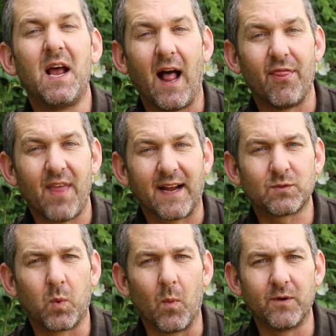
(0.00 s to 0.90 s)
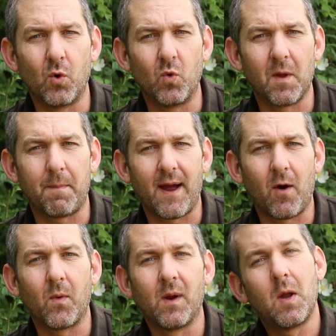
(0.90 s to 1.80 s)
And that's what we're all
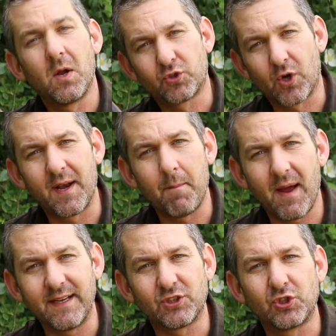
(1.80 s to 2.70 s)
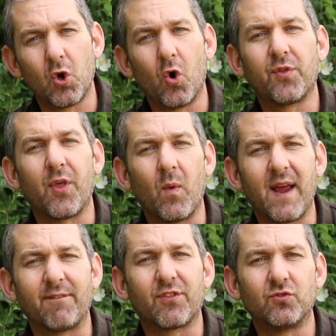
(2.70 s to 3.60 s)
about, trying to make sure that we
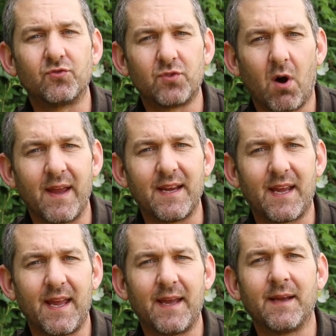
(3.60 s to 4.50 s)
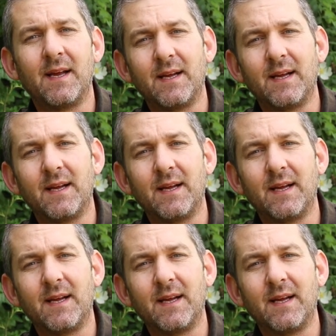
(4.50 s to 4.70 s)
have the right gear